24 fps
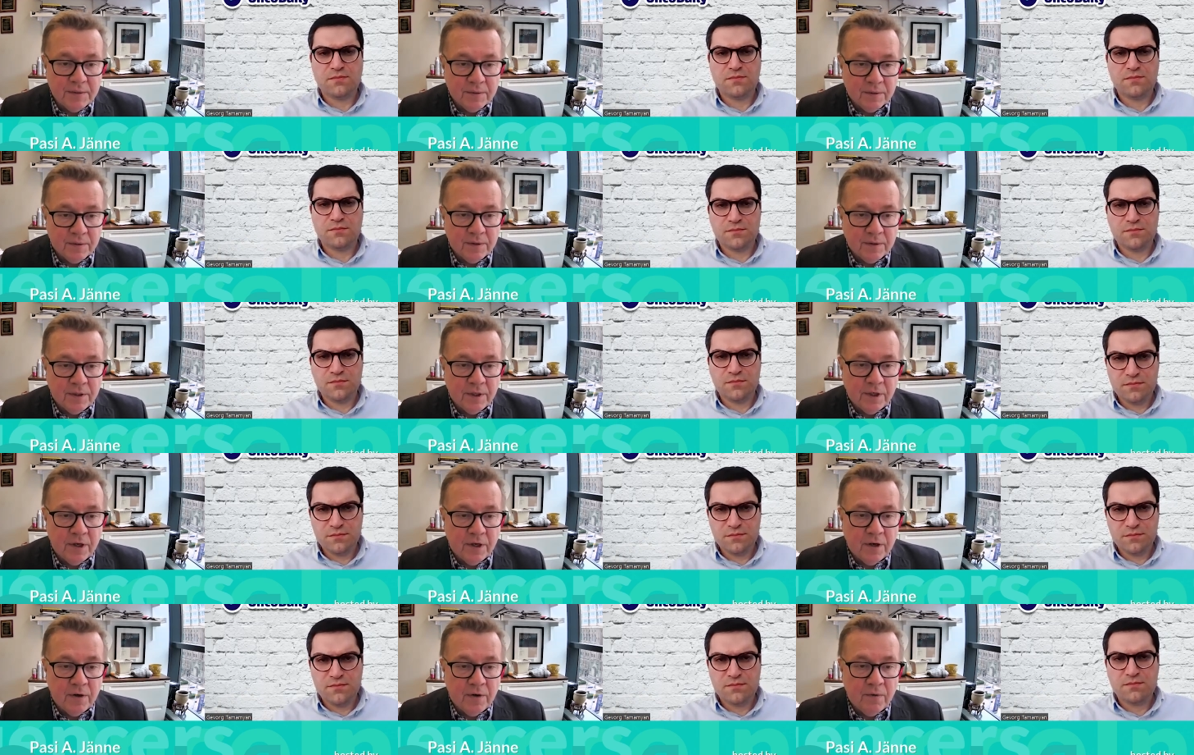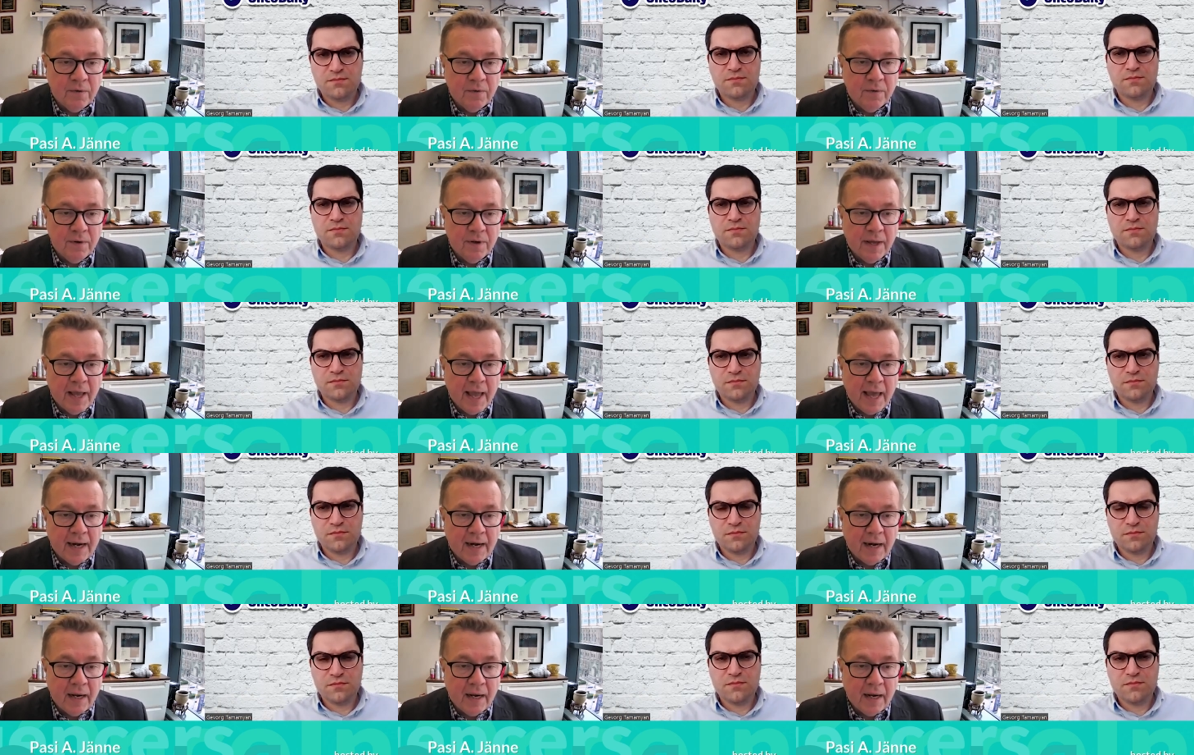Speaker 1: you know,
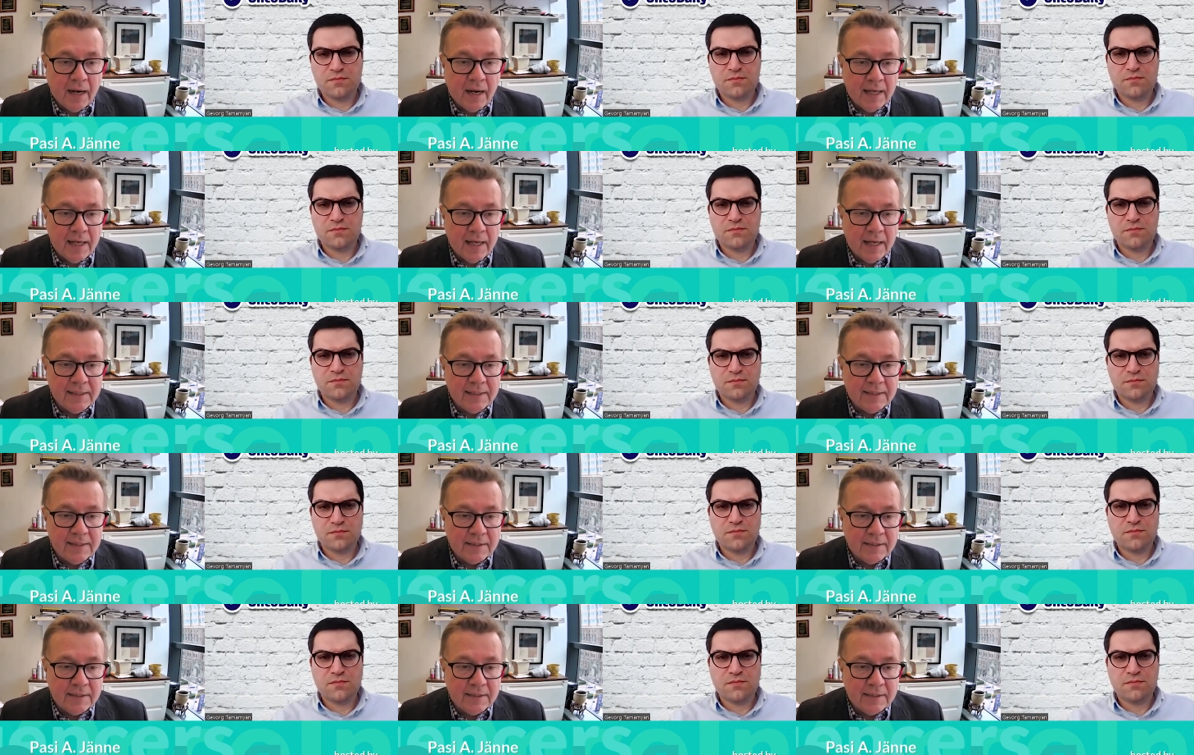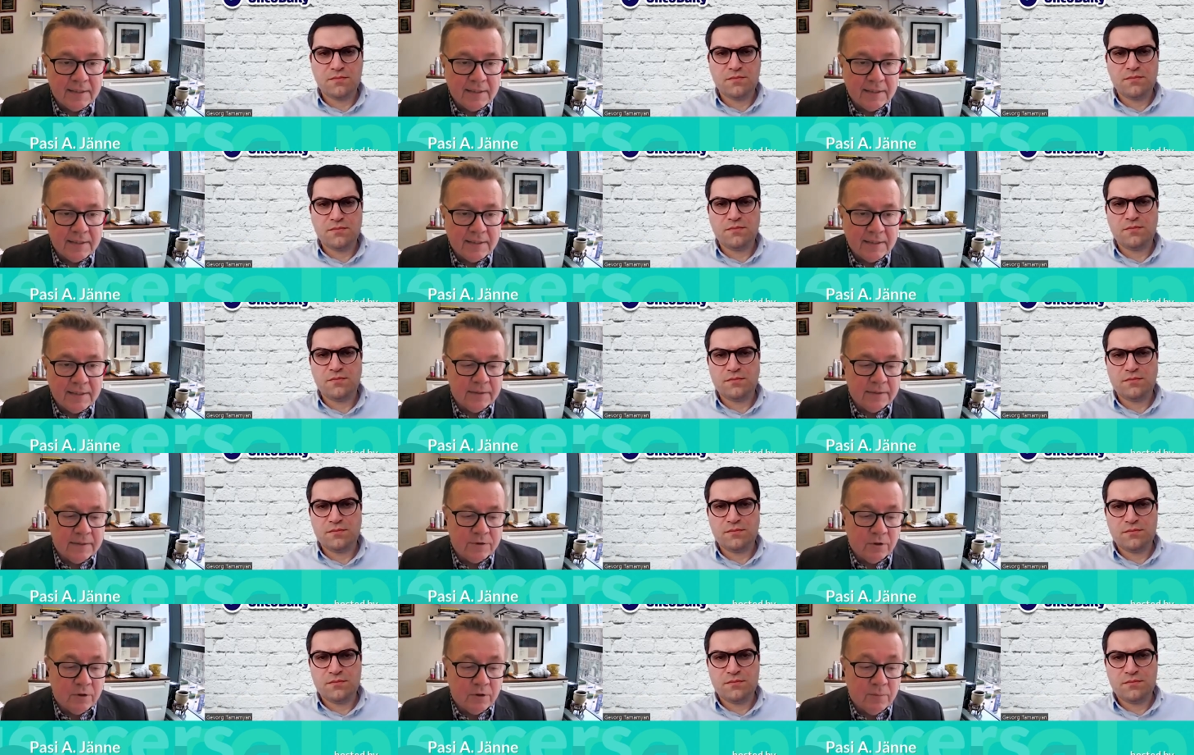analyzing
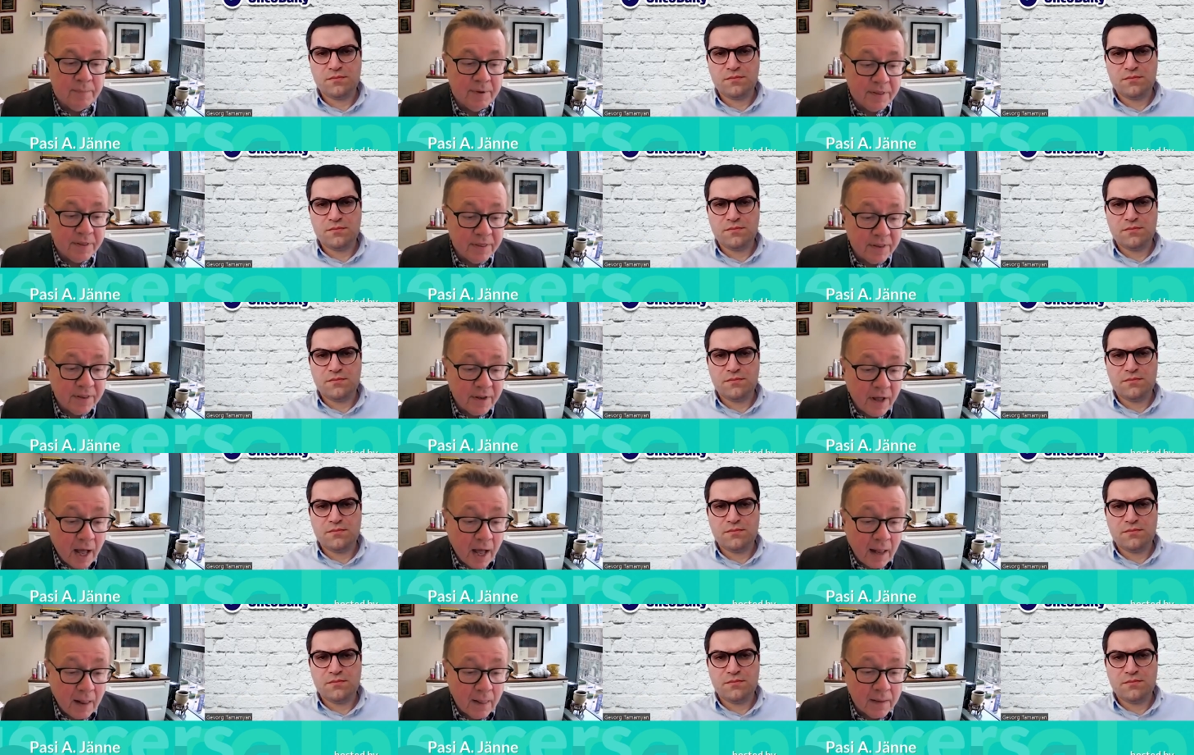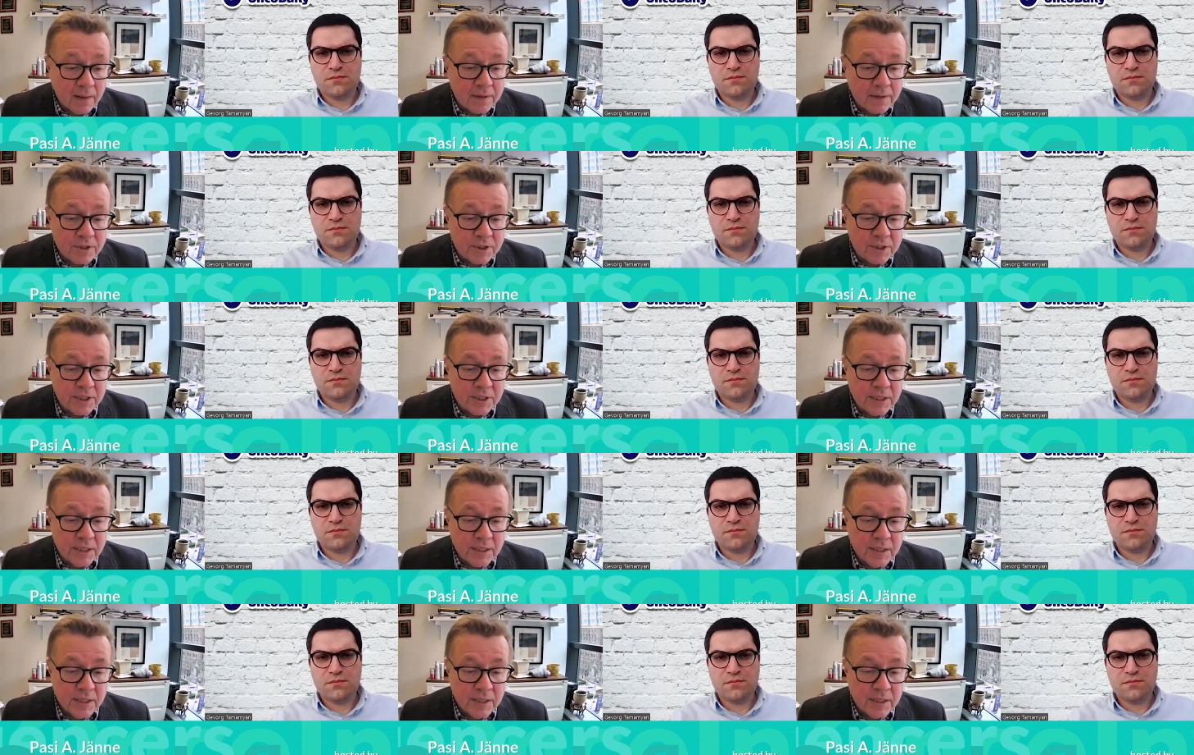scans or
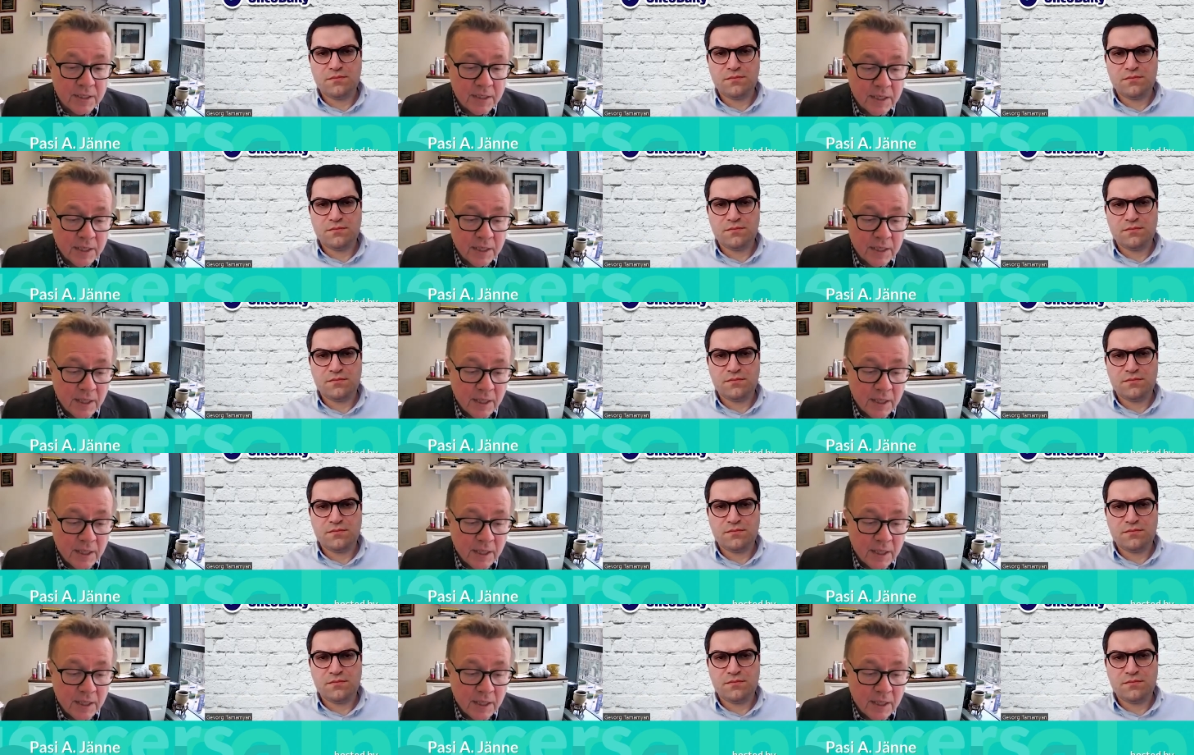pathology that